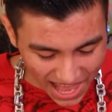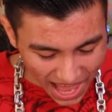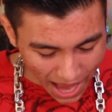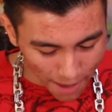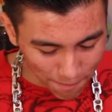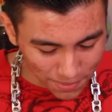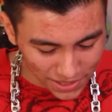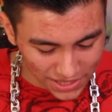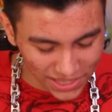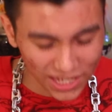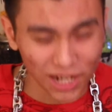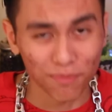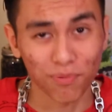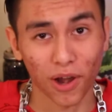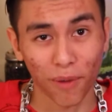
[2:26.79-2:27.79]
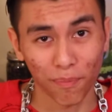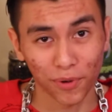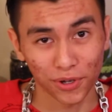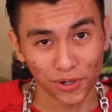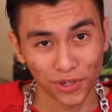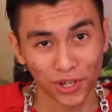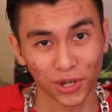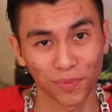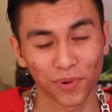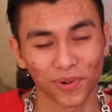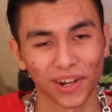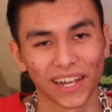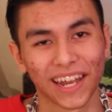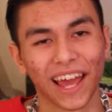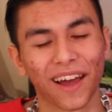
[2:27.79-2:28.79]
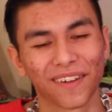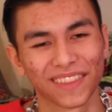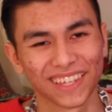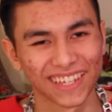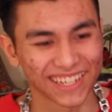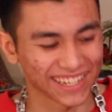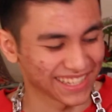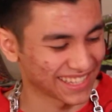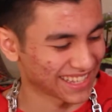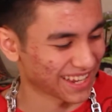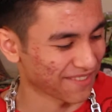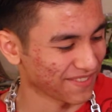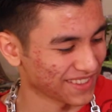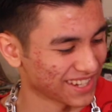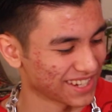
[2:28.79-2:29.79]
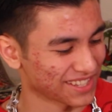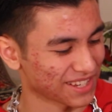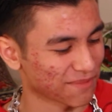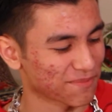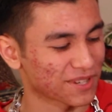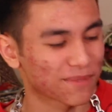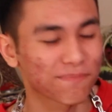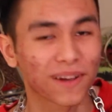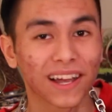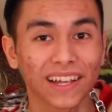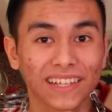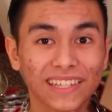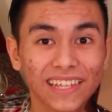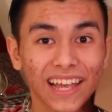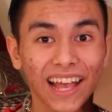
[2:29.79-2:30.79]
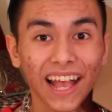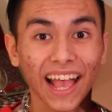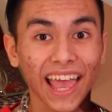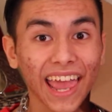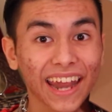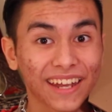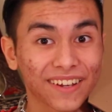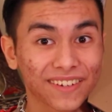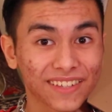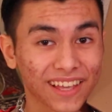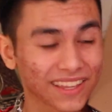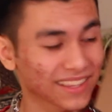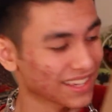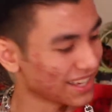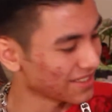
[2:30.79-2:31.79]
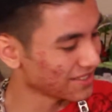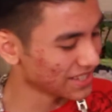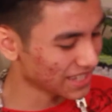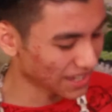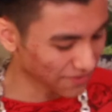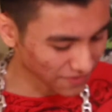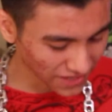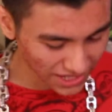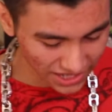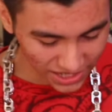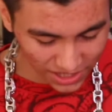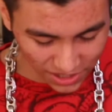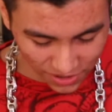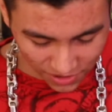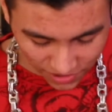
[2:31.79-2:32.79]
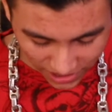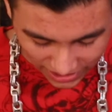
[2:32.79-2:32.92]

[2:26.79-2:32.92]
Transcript: I'm being like a proper YouTuber right now linking stuff in the description box. And here's all the other stuff in here.